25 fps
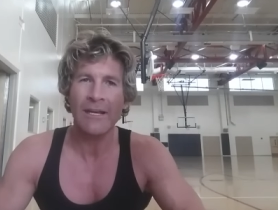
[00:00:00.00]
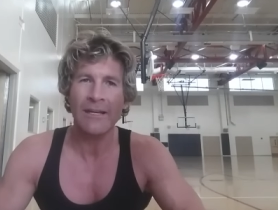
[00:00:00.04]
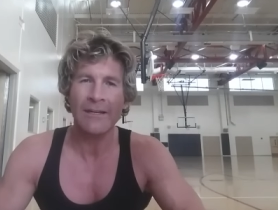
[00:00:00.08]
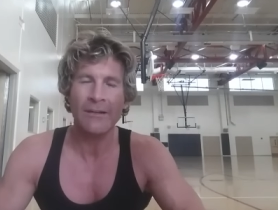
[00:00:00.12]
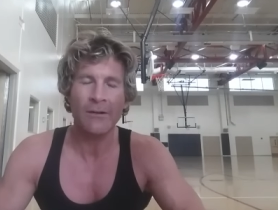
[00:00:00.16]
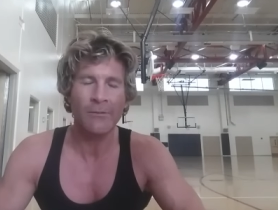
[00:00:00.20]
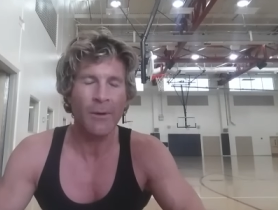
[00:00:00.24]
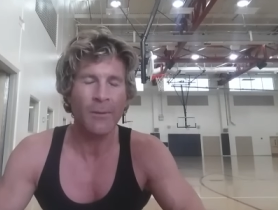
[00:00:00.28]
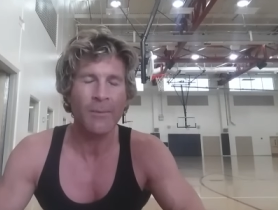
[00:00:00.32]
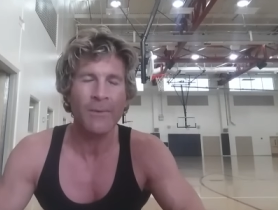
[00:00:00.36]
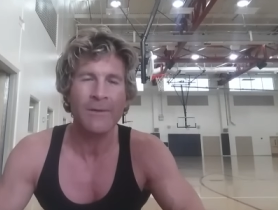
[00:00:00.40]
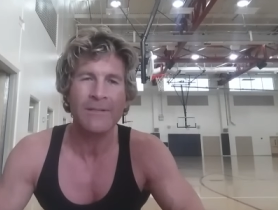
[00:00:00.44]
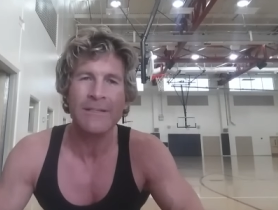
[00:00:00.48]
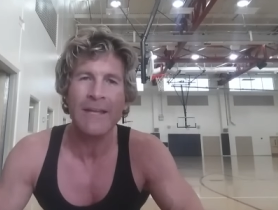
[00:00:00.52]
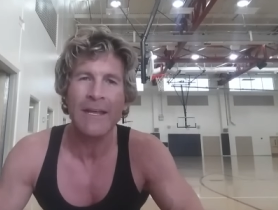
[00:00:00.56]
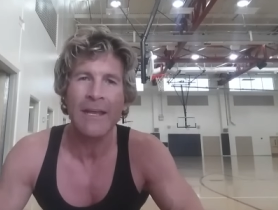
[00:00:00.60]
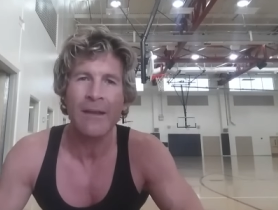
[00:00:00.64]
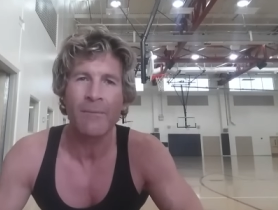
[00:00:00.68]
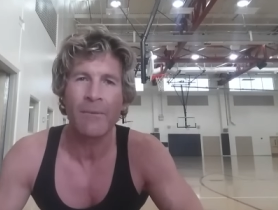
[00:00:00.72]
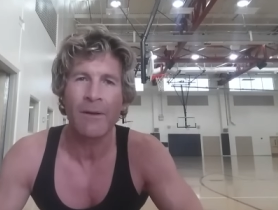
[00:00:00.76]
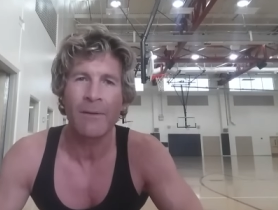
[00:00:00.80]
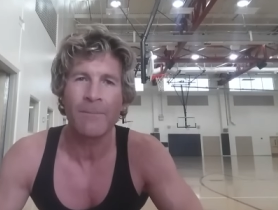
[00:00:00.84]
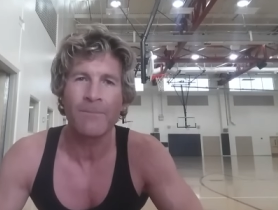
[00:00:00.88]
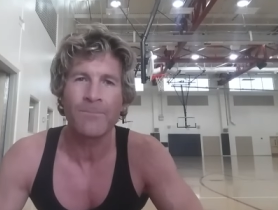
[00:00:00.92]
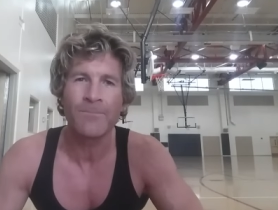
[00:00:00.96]
I don't remember his
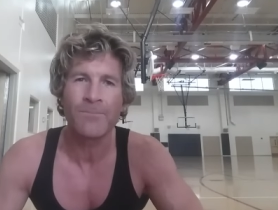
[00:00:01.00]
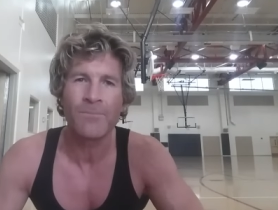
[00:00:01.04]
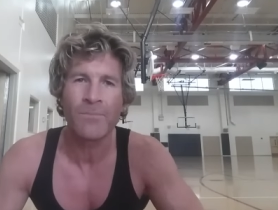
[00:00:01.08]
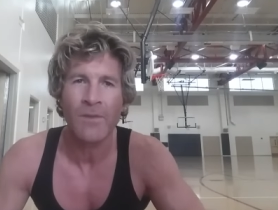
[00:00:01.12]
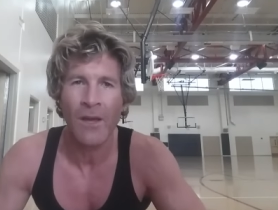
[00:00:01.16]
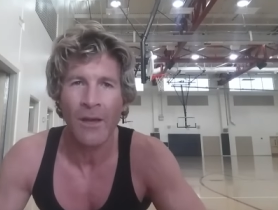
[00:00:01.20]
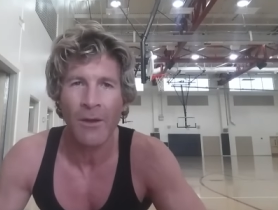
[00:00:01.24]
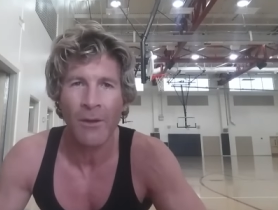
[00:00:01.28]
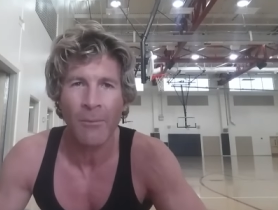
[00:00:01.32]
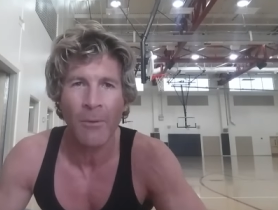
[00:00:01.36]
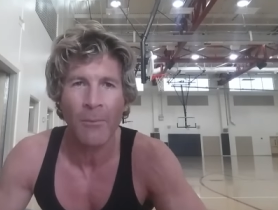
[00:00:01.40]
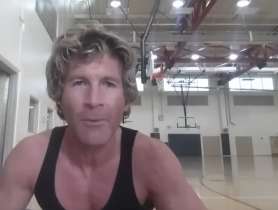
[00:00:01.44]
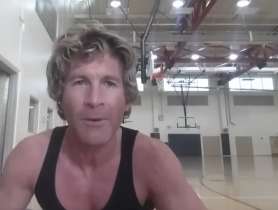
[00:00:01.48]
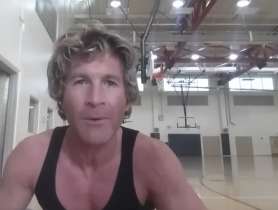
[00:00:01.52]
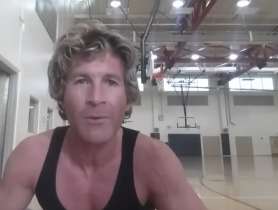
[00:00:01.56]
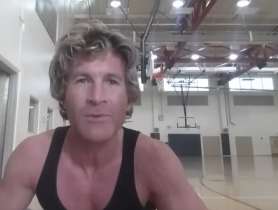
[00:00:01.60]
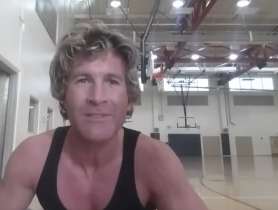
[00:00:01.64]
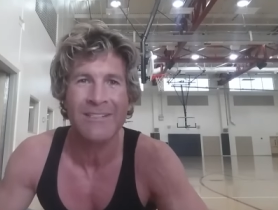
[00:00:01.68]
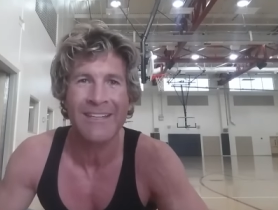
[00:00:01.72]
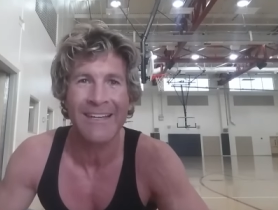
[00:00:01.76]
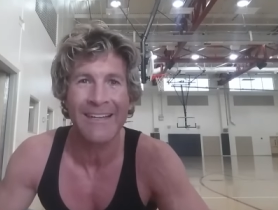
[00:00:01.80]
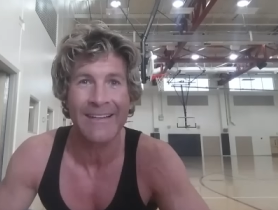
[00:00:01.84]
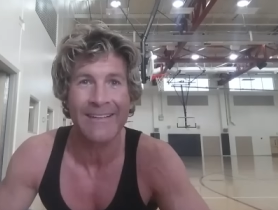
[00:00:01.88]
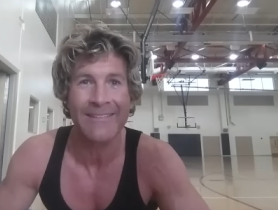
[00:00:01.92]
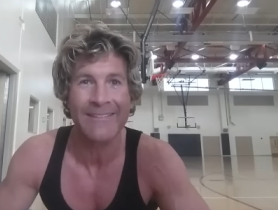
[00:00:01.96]
name, but I remember he
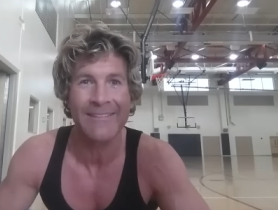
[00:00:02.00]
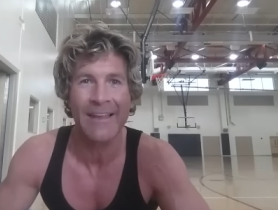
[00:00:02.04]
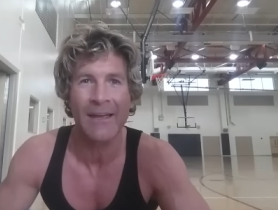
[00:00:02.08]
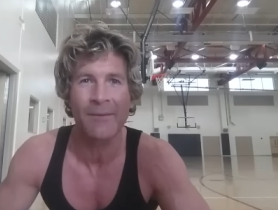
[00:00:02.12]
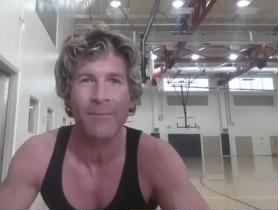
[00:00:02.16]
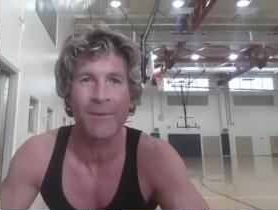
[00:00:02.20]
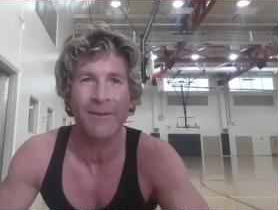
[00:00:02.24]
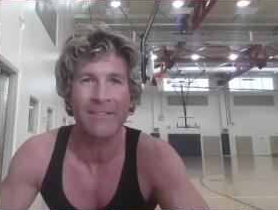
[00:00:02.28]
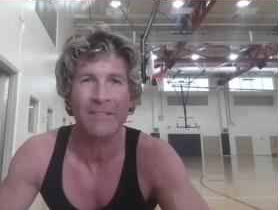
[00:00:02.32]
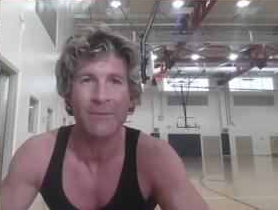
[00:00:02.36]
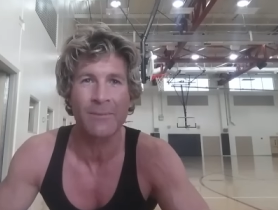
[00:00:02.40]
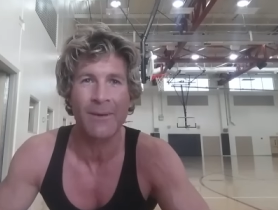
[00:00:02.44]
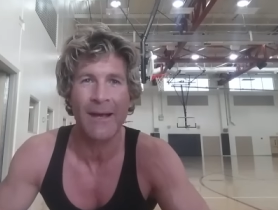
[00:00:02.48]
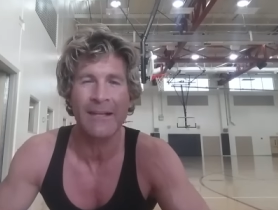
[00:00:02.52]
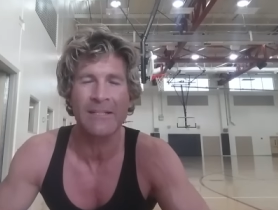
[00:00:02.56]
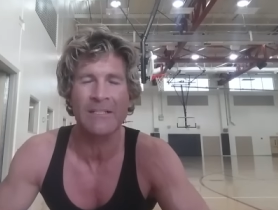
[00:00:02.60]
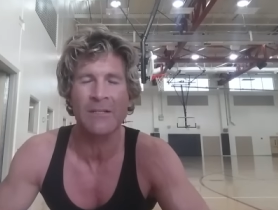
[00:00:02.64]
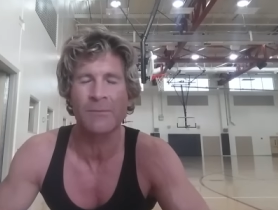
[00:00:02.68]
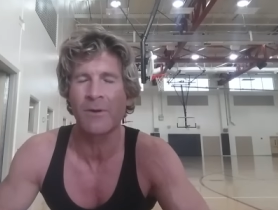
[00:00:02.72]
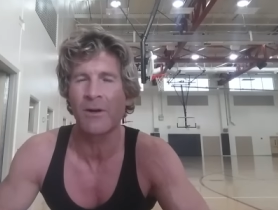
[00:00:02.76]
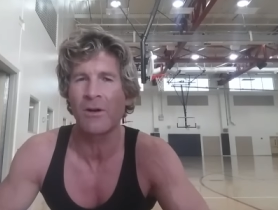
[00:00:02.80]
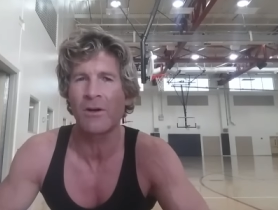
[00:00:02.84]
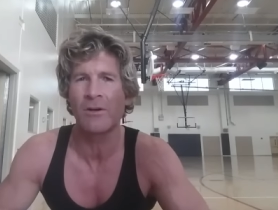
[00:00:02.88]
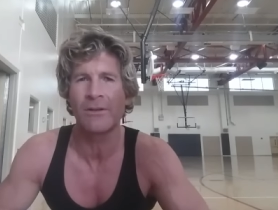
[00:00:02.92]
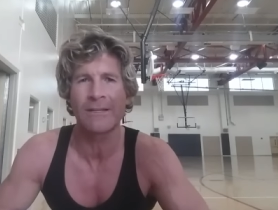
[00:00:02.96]
was saying he slam dunks the
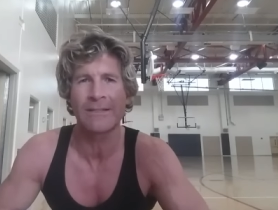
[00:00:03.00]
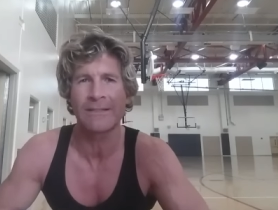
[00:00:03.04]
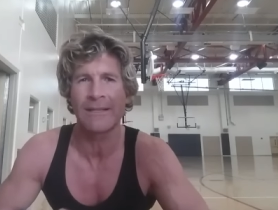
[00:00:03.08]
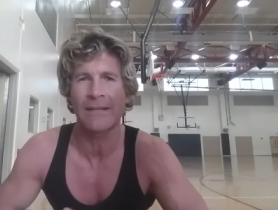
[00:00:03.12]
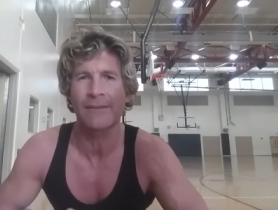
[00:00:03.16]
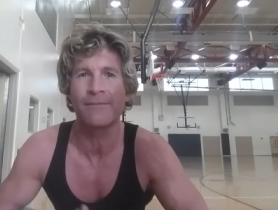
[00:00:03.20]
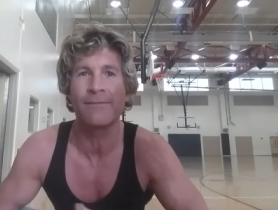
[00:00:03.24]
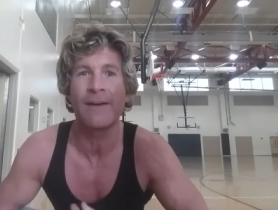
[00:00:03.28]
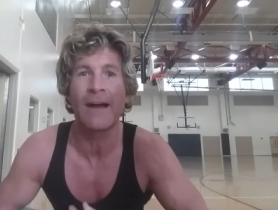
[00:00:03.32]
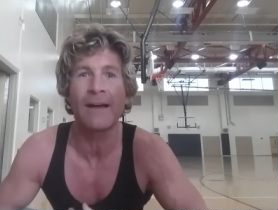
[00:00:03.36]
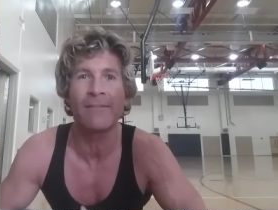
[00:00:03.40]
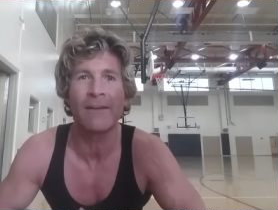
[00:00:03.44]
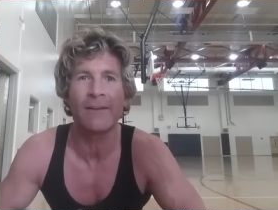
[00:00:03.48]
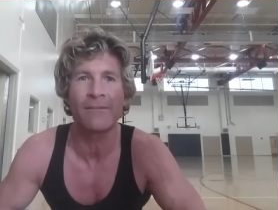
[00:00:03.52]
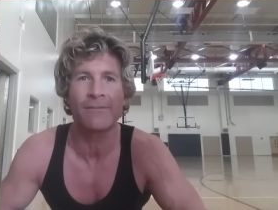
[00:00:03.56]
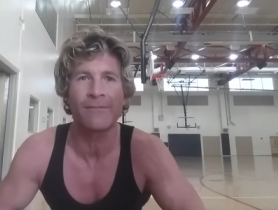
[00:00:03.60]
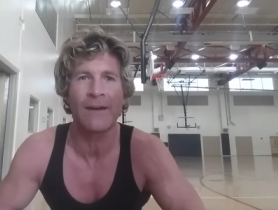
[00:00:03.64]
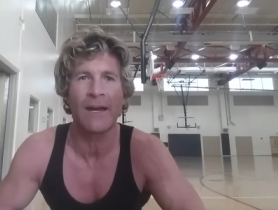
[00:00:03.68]
basketball and he's like 5'8,